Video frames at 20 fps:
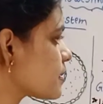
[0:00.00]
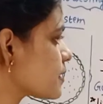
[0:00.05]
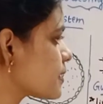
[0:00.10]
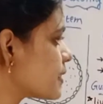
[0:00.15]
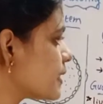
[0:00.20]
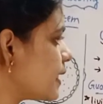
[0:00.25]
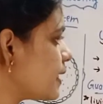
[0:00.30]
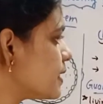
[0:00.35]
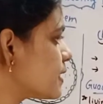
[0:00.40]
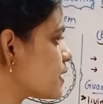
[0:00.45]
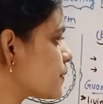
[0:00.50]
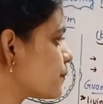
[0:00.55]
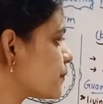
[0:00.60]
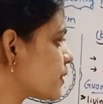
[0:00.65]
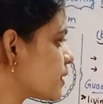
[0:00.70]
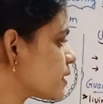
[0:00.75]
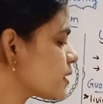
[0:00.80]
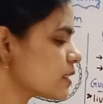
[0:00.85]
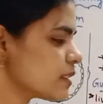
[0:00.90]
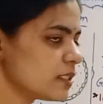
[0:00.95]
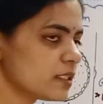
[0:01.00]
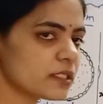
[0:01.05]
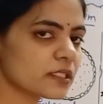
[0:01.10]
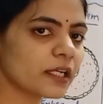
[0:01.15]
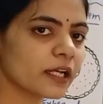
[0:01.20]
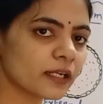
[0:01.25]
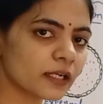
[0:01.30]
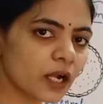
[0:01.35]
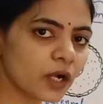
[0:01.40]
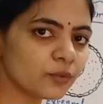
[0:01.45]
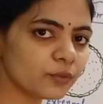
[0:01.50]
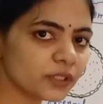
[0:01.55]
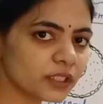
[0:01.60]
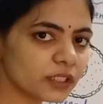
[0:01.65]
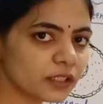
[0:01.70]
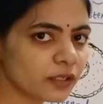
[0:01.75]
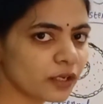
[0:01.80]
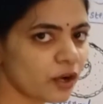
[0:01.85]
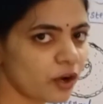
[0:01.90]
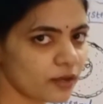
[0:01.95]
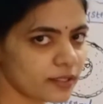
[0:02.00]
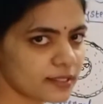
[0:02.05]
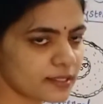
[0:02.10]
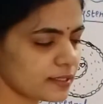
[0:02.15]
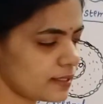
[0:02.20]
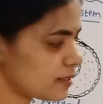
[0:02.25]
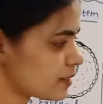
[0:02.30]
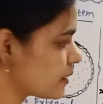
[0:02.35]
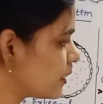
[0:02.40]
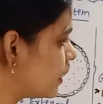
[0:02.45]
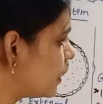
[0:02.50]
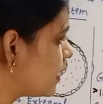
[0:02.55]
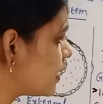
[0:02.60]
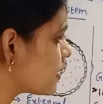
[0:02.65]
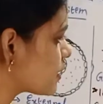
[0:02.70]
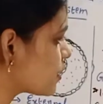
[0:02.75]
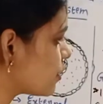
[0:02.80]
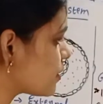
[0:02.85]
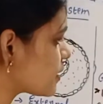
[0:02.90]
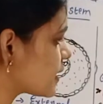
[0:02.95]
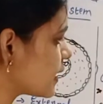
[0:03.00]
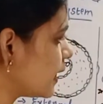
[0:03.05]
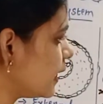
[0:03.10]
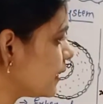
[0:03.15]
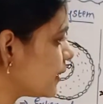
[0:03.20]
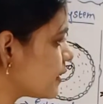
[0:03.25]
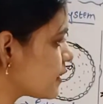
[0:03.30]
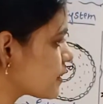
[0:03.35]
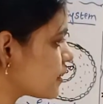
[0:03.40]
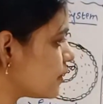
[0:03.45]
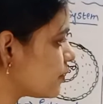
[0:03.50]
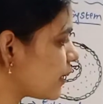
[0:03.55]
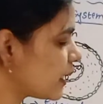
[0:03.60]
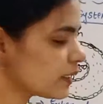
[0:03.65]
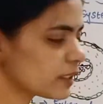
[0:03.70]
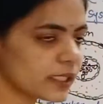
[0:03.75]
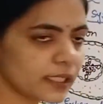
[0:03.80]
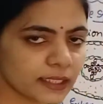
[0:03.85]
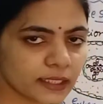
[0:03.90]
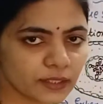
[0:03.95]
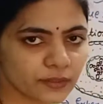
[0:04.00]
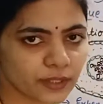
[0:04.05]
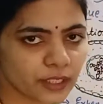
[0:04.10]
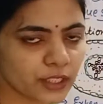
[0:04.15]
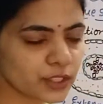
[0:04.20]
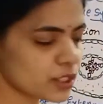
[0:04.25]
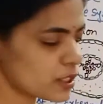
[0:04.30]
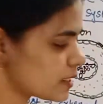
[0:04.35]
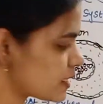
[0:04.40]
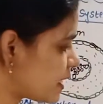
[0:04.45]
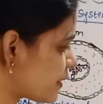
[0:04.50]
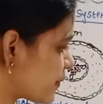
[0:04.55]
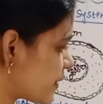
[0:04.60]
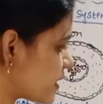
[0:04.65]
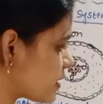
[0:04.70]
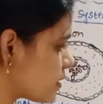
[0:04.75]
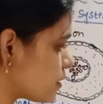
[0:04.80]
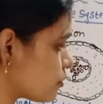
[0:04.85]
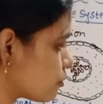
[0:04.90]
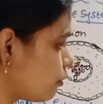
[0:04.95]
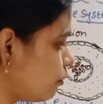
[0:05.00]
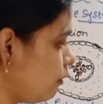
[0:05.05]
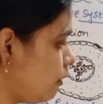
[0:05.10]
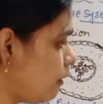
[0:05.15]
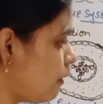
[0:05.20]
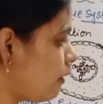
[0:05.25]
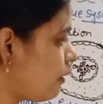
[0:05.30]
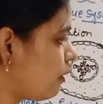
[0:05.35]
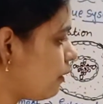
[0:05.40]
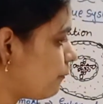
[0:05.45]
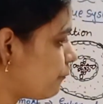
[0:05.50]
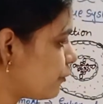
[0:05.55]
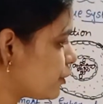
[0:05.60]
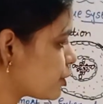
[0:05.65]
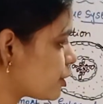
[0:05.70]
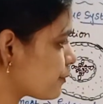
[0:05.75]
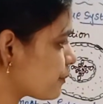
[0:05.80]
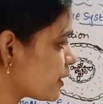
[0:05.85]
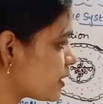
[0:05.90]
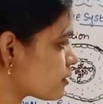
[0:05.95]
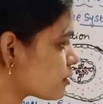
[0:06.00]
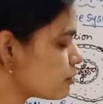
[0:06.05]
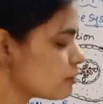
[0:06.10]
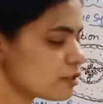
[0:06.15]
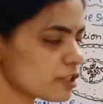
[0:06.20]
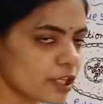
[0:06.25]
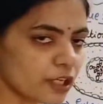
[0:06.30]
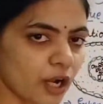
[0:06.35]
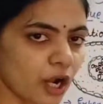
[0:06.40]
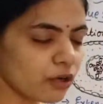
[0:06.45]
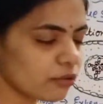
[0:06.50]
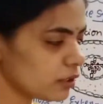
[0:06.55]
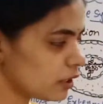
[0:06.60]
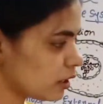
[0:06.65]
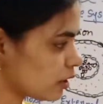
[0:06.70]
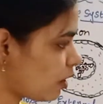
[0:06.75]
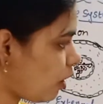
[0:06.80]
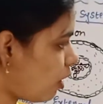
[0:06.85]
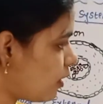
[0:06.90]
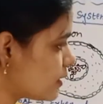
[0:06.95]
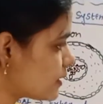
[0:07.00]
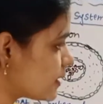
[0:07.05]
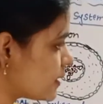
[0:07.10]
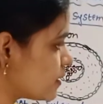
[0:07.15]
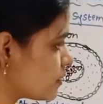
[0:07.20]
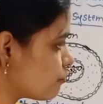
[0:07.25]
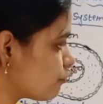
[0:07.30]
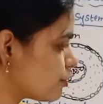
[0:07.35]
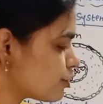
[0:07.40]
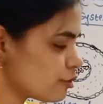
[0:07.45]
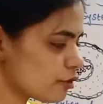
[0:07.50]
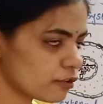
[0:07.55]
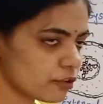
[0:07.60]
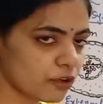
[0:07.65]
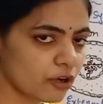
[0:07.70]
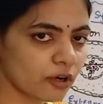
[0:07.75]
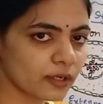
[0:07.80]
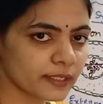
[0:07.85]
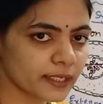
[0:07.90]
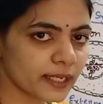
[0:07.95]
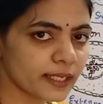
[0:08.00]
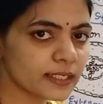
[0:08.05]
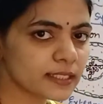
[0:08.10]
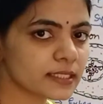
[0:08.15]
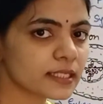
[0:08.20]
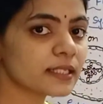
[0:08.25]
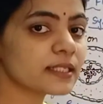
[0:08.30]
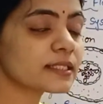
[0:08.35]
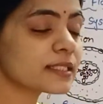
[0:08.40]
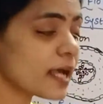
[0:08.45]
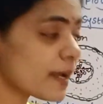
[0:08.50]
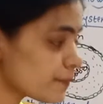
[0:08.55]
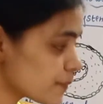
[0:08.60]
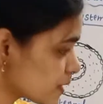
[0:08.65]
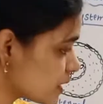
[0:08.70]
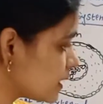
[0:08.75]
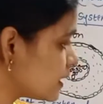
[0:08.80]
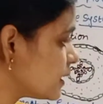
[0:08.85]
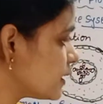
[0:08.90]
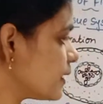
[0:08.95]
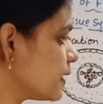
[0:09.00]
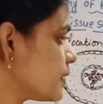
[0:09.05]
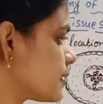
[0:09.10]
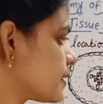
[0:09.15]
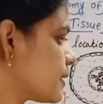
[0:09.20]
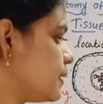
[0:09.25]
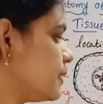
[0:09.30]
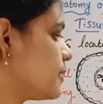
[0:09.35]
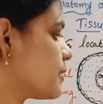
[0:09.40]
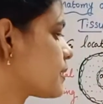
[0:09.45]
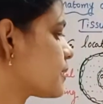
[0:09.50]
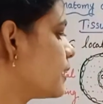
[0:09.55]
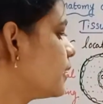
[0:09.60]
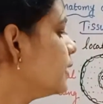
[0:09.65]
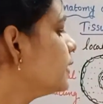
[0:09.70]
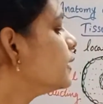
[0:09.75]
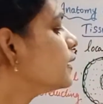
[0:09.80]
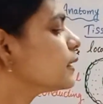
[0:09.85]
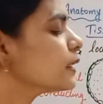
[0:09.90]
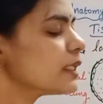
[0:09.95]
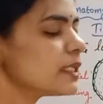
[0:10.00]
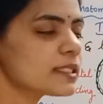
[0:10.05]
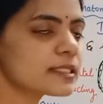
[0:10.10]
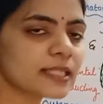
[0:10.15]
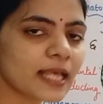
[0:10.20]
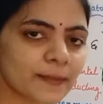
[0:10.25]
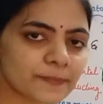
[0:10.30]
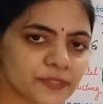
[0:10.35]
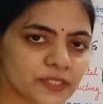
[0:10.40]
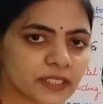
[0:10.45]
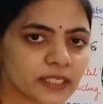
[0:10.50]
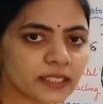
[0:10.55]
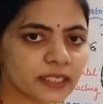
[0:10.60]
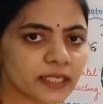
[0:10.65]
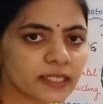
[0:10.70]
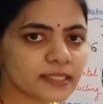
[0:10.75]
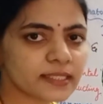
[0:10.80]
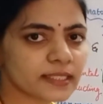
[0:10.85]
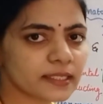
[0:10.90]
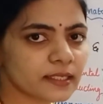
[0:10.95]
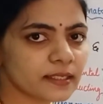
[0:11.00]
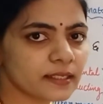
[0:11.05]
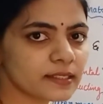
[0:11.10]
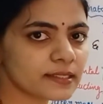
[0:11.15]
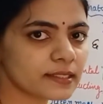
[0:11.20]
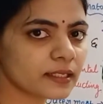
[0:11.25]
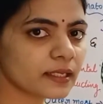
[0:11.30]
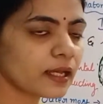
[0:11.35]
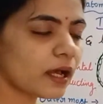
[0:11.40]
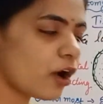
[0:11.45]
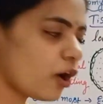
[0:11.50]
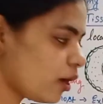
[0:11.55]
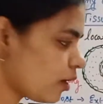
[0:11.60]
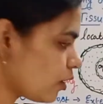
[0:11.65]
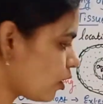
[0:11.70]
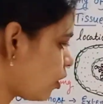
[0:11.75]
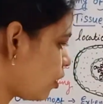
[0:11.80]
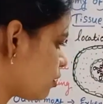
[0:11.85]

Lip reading: cells present around the guard cells. So see, these red color regions are present, no? Which are present around the guard cells, which are called as subsidiary cells. These subsidiary cells are